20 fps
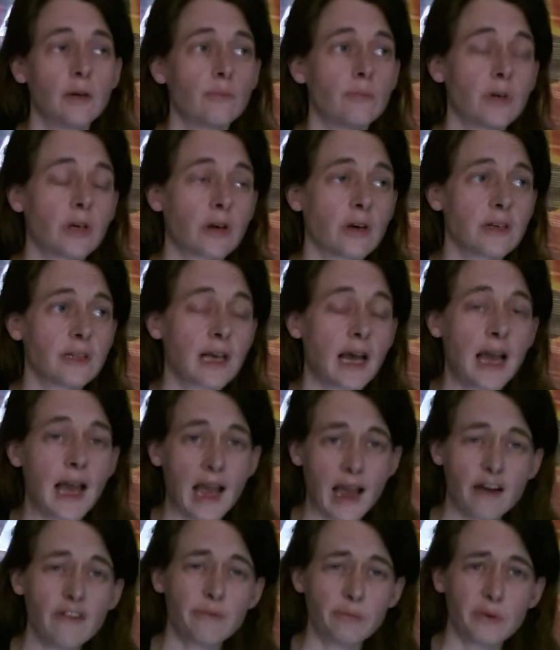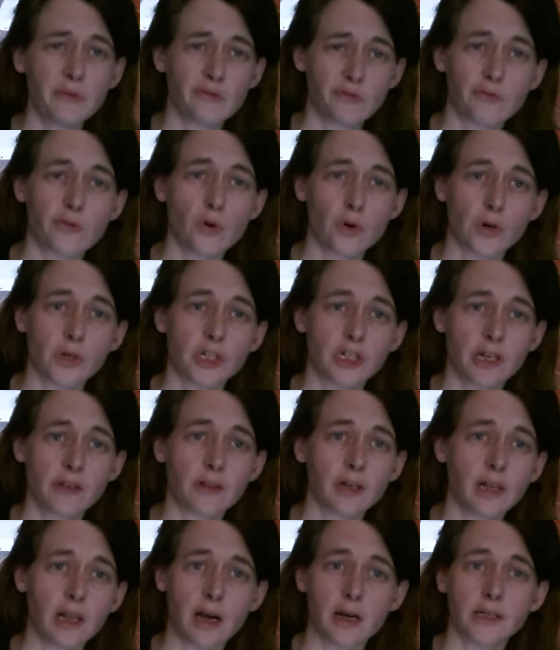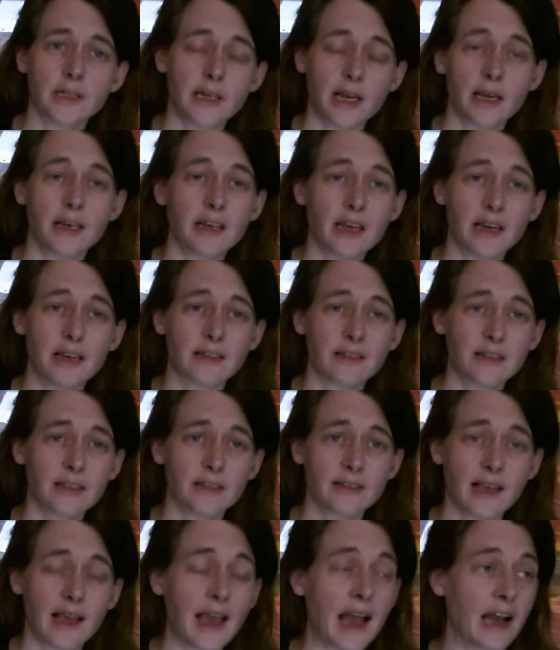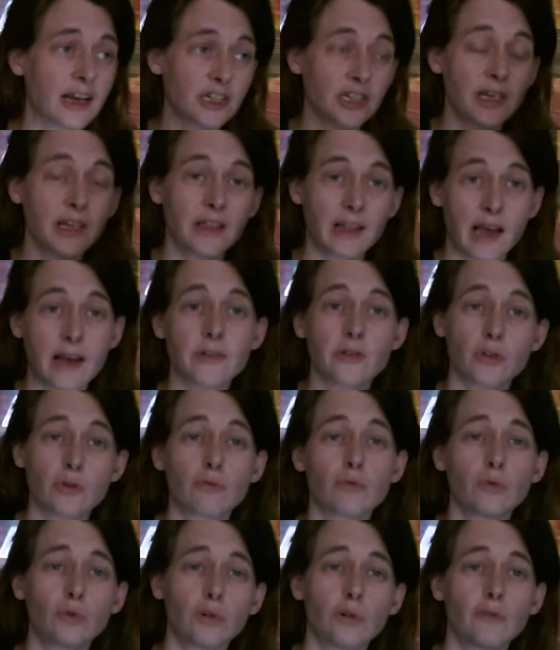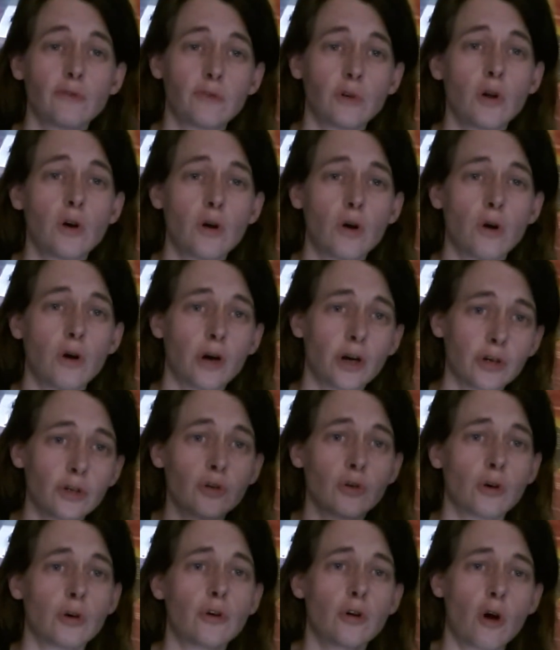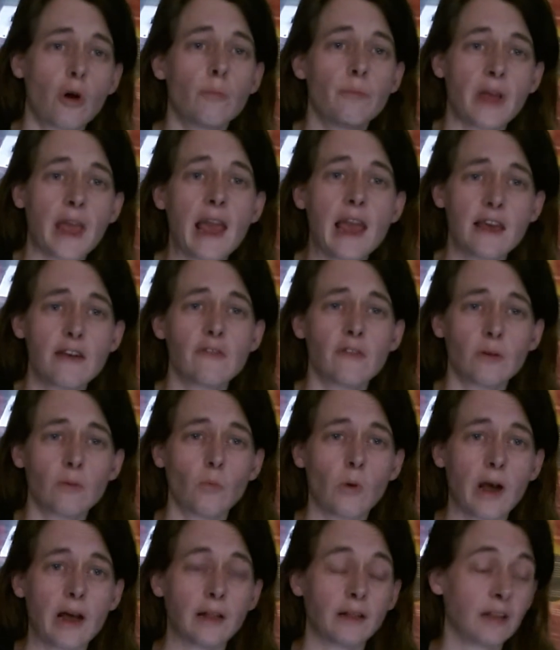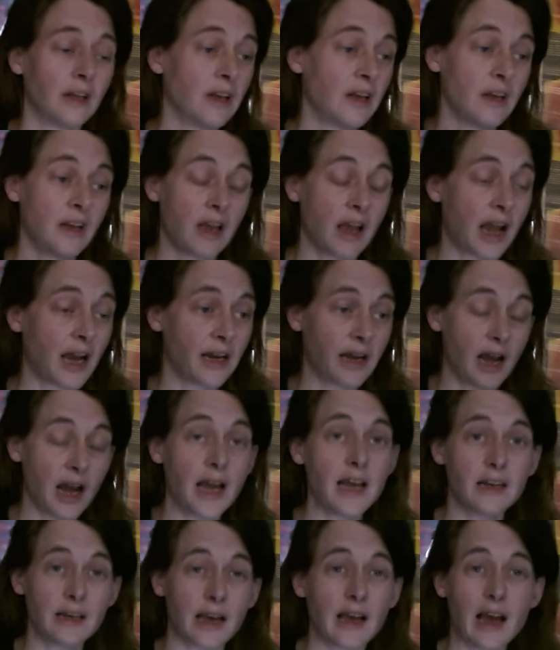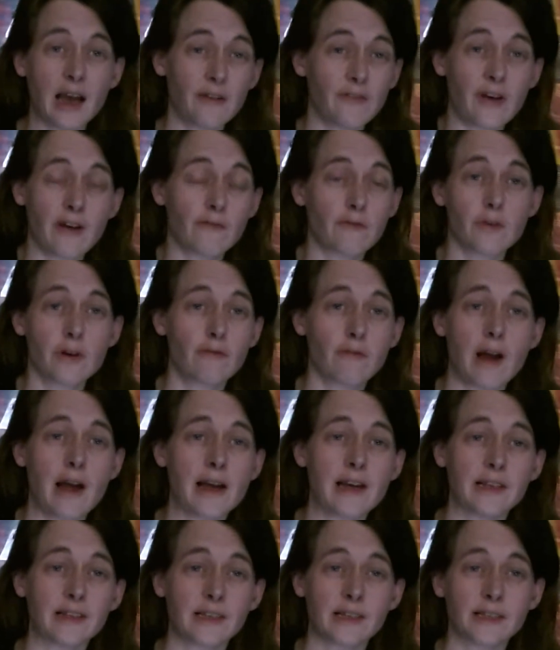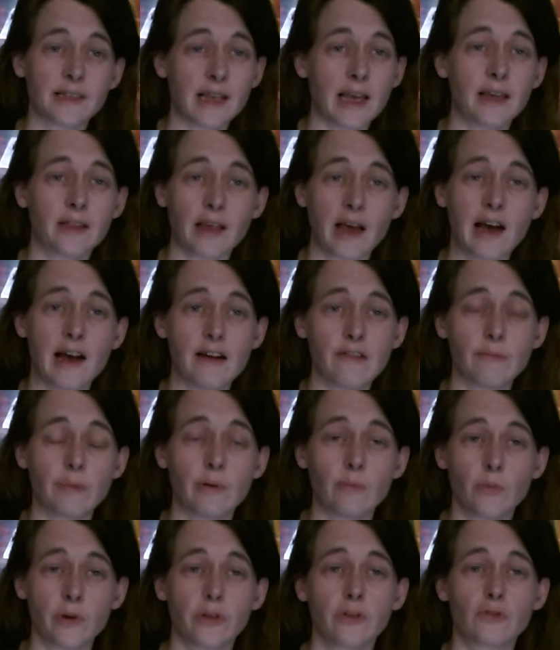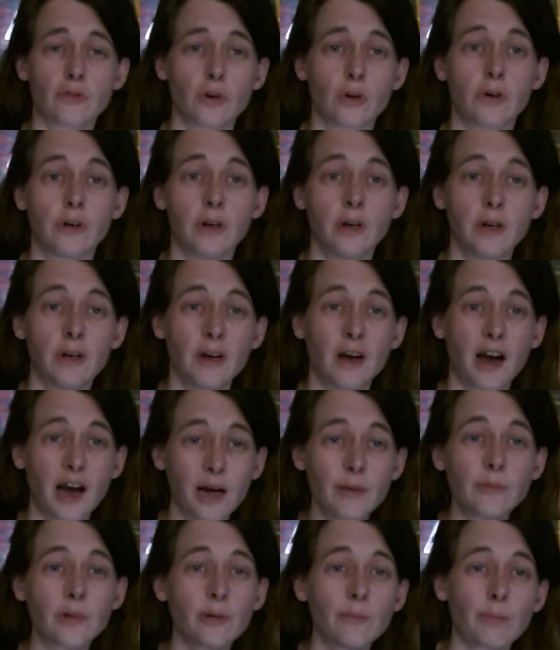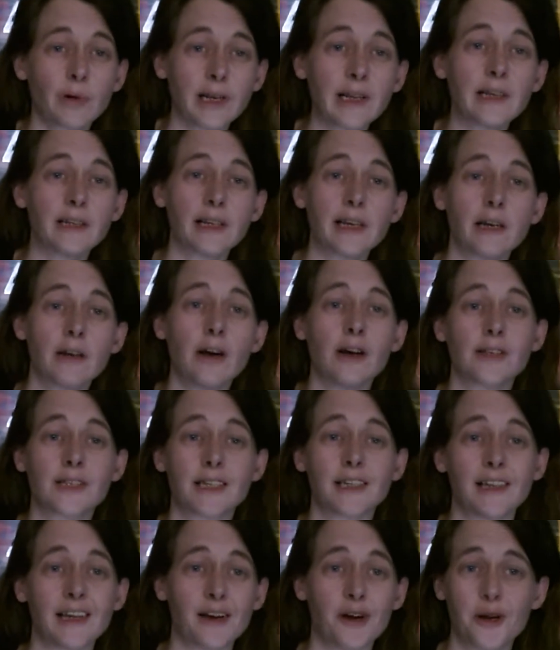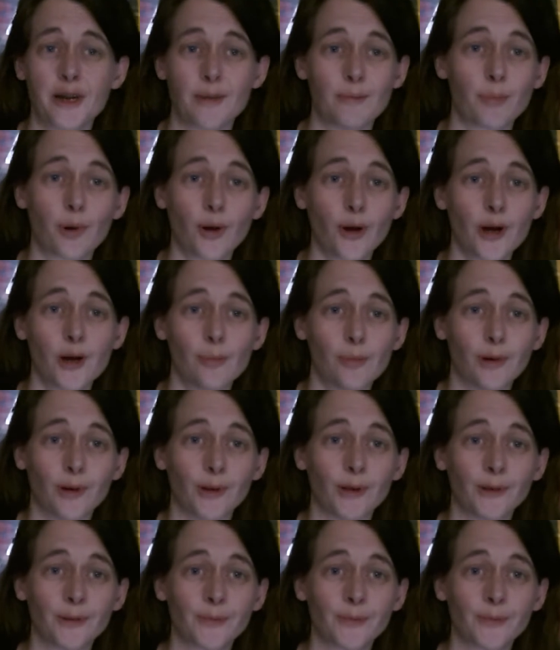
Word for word: because I have been forced in the last eight years to say, actually, that's the rule of law and you're not behaving well. And I have every right to say that I've been withdrawn. I'm completely and utterly unemployable.